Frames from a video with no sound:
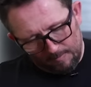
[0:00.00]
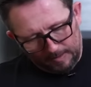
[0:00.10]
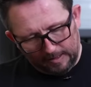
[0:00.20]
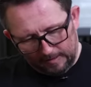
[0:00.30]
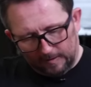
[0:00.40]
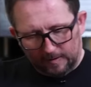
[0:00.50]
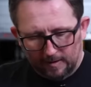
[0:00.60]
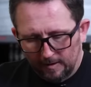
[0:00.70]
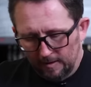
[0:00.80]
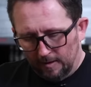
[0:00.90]
Because
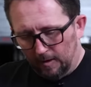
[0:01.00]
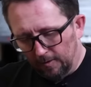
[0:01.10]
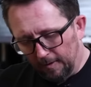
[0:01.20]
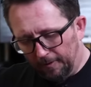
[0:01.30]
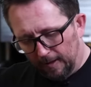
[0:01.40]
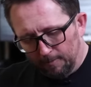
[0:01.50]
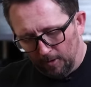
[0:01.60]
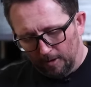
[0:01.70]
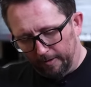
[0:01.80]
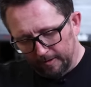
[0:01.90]
urethane
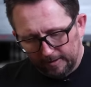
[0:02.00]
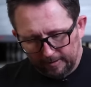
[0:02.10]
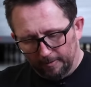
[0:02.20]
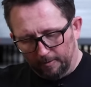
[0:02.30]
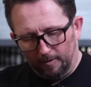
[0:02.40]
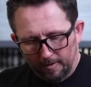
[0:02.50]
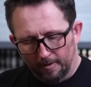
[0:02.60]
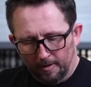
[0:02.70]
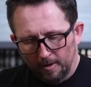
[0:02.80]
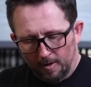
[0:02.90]
balls,
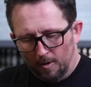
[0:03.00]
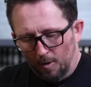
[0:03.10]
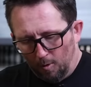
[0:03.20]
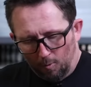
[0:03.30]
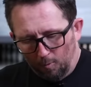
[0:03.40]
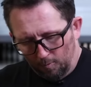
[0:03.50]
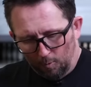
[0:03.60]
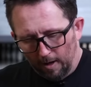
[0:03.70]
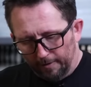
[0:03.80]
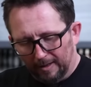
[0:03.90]

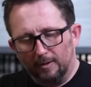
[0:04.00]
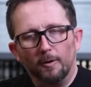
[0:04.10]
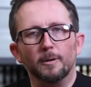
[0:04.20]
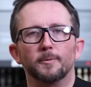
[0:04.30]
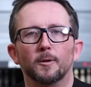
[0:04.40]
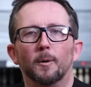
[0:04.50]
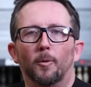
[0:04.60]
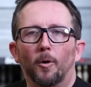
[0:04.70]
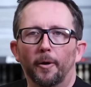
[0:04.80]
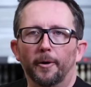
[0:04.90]
while they don't
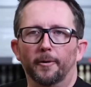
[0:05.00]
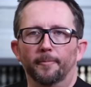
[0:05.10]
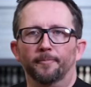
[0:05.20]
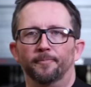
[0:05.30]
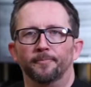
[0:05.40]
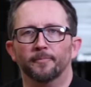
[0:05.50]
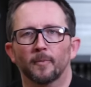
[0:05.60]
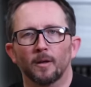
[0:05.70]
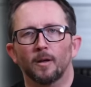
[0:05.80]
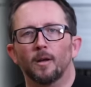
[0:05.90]
absorb oil,
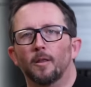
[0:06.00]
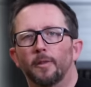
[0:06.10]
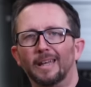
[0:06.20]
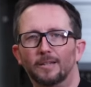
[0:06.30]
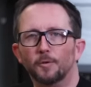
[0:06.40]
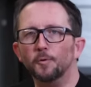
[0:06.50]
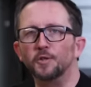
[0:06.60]
they do